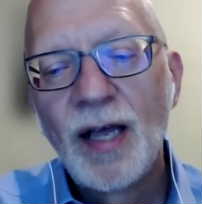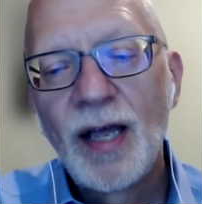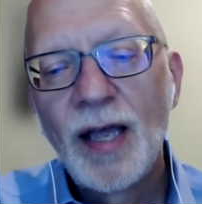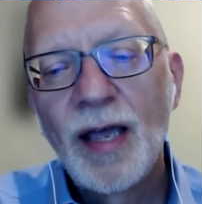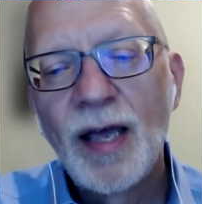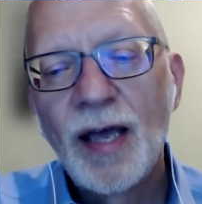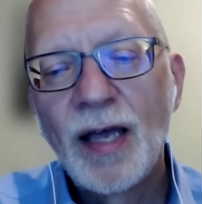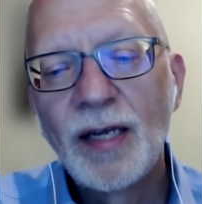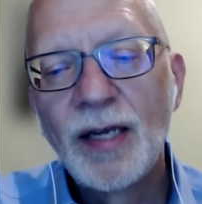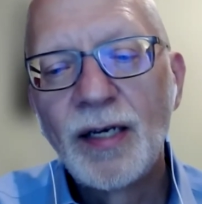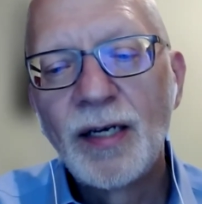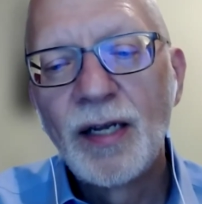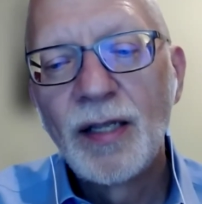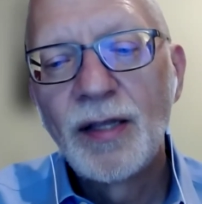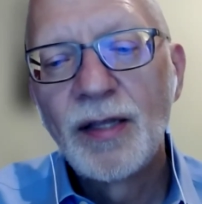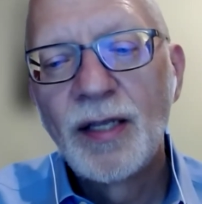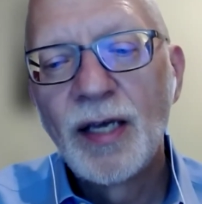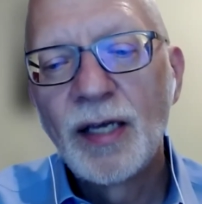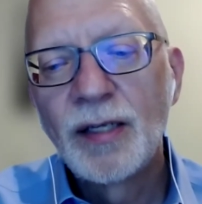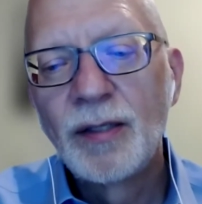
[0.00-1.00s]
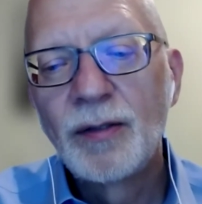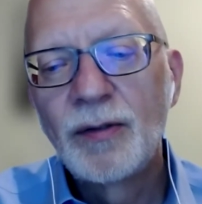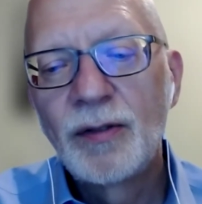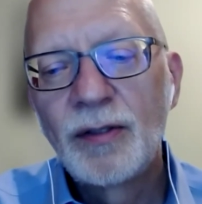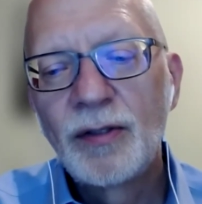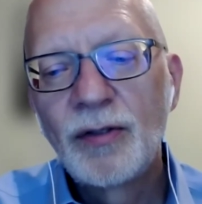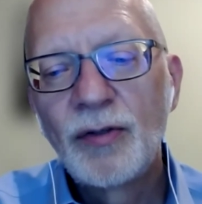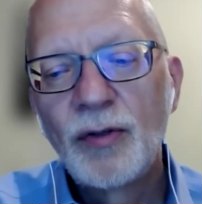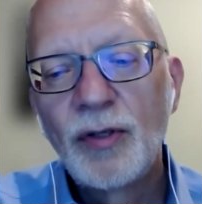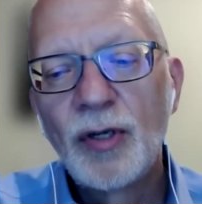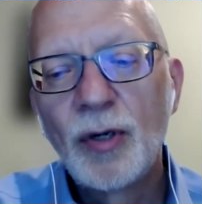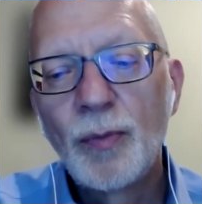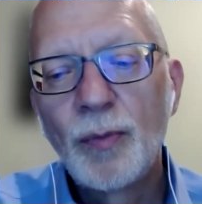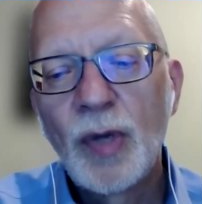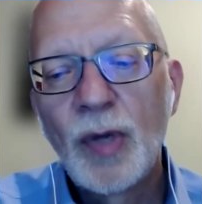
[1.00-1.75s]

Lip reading: And then, you know,